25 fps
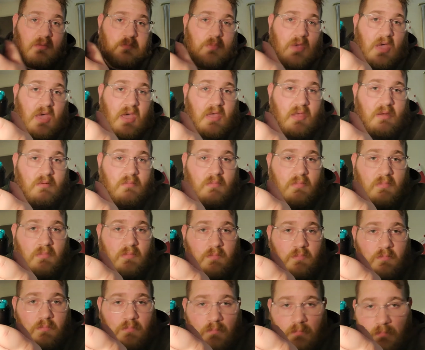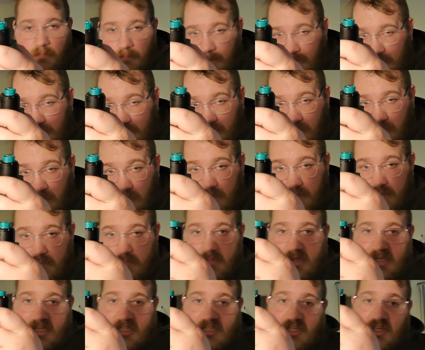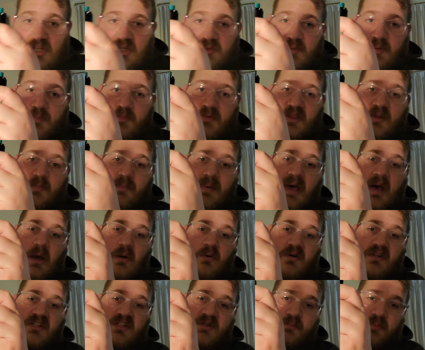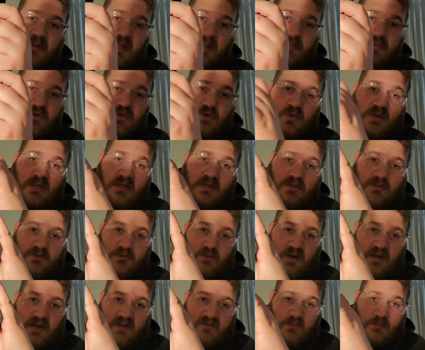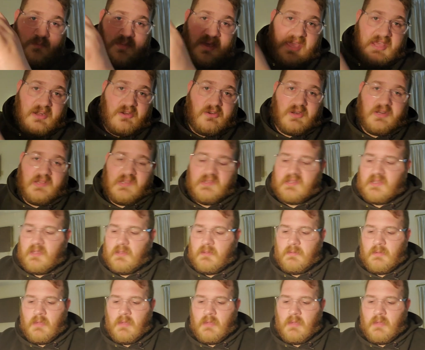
mod. Excuse me, but the power is split between 3 different batteries.